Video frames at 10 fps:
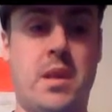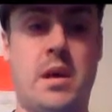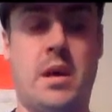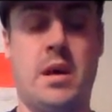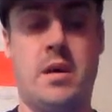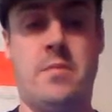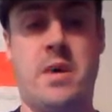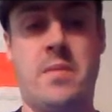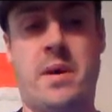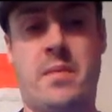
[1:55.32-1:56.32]

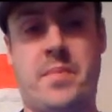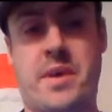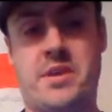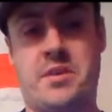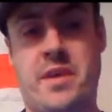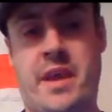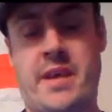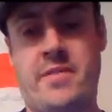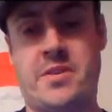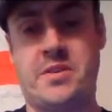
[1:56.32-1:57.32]
Right back, Big Show and
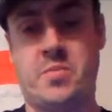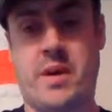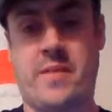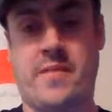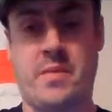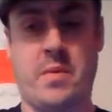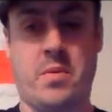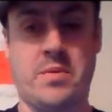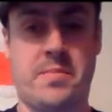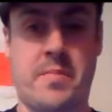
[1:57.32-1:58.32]
Kane versus Wyatt family
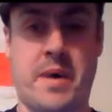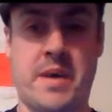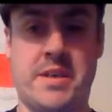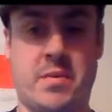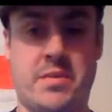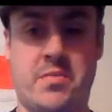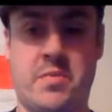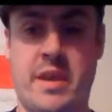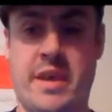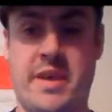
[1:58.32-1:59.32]
was a match I wasn't
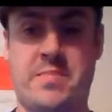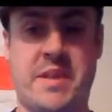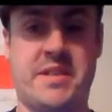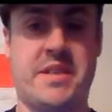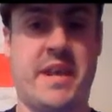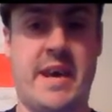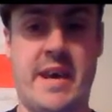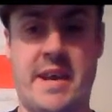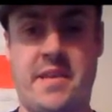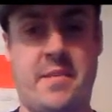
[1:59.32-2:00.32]
really expecting
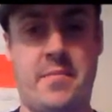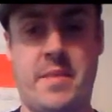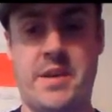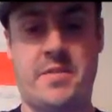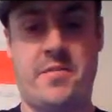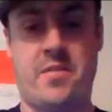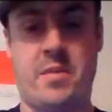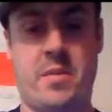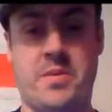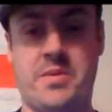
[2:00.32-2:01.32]
anything major
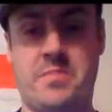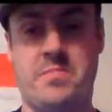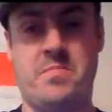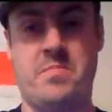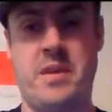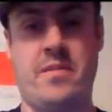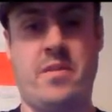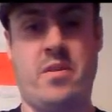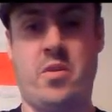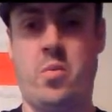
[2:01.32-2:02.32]
from. I wasn't
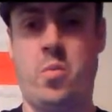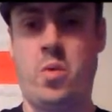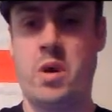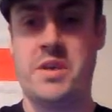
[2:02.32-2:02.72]
even going to watch it.